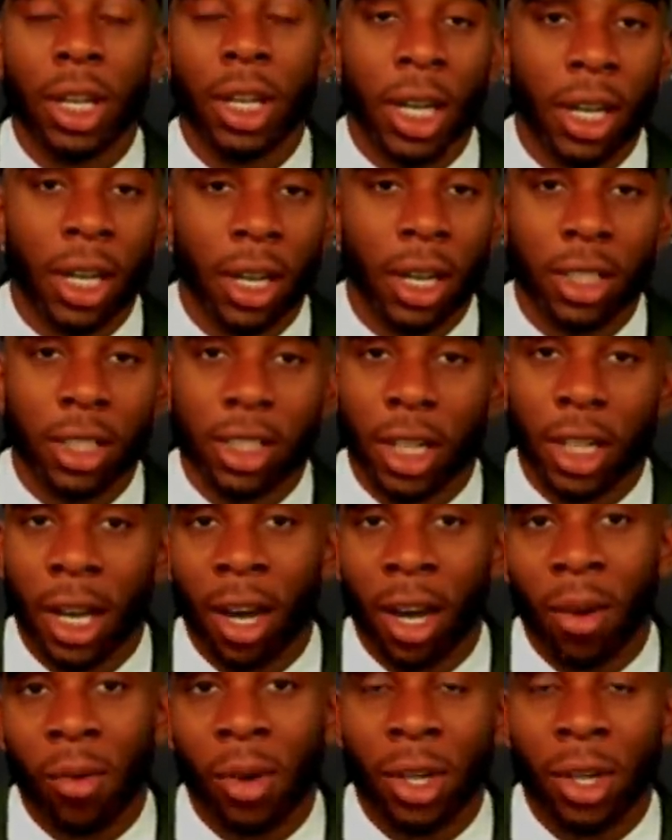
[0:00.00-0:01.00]
getting in the
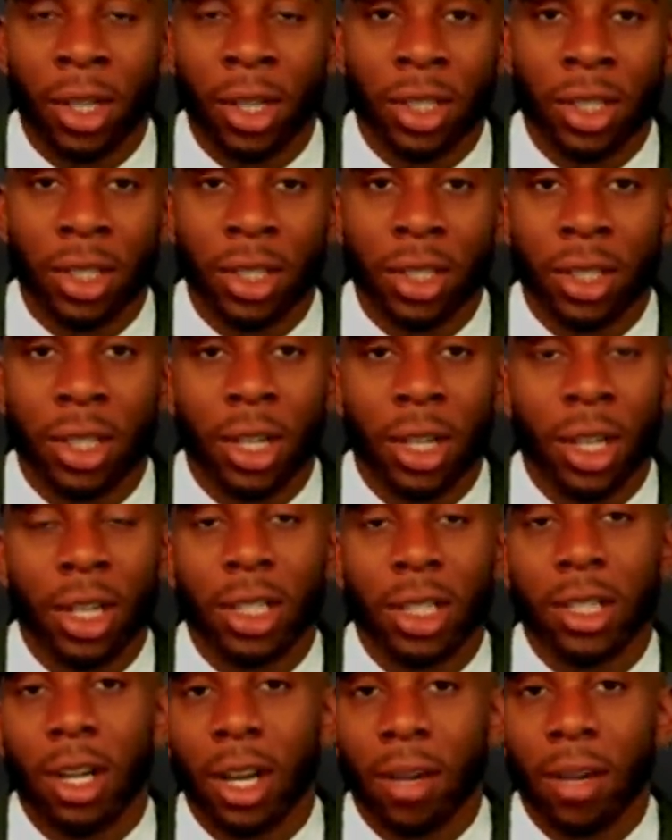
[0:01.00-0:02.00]
shower and just
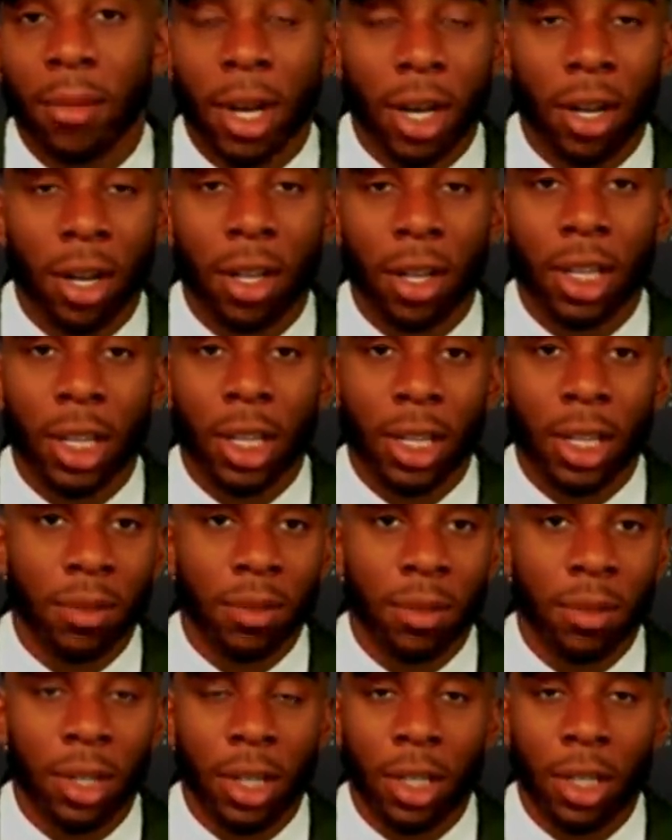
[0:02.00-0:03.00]
talking about other
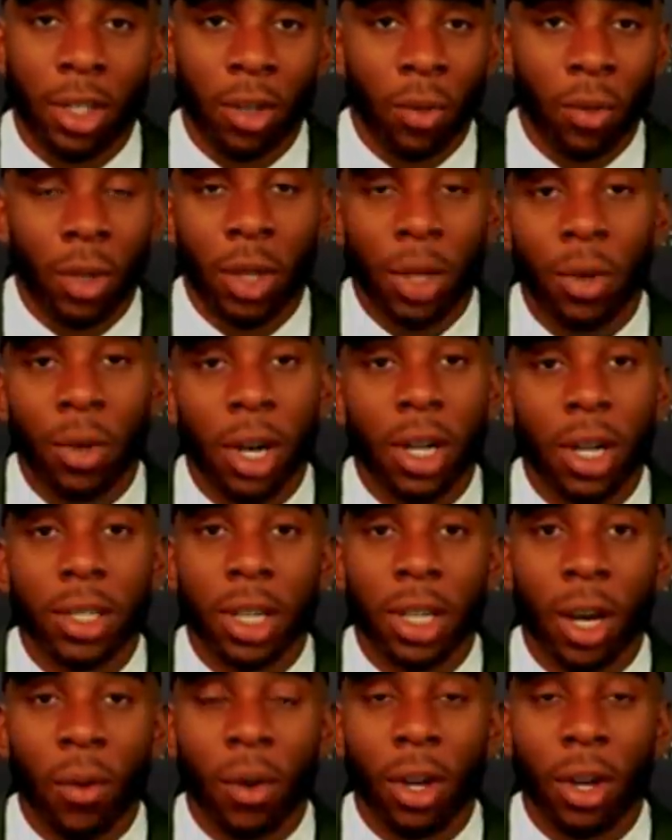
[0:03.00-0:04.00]
things, but you know we, we're
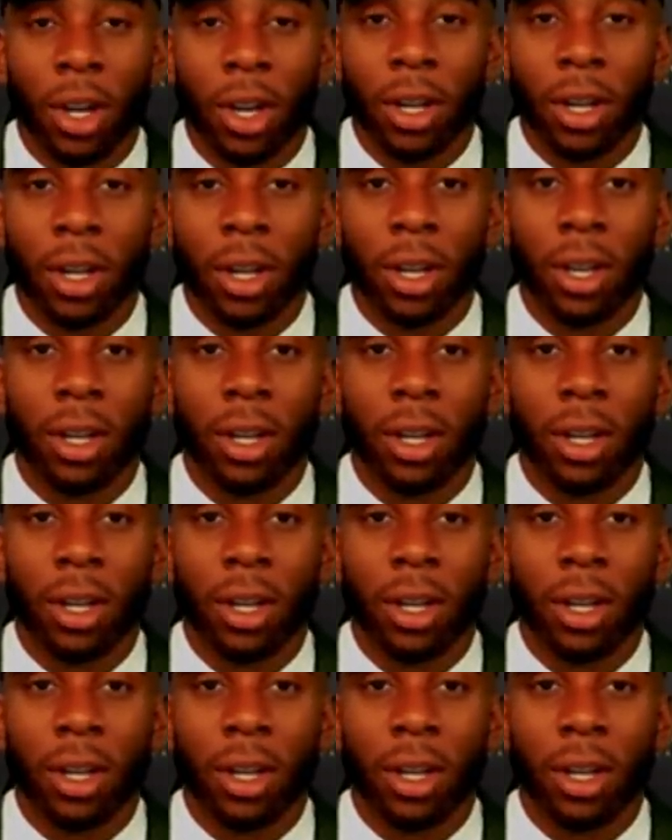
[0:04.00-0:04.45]
outside working.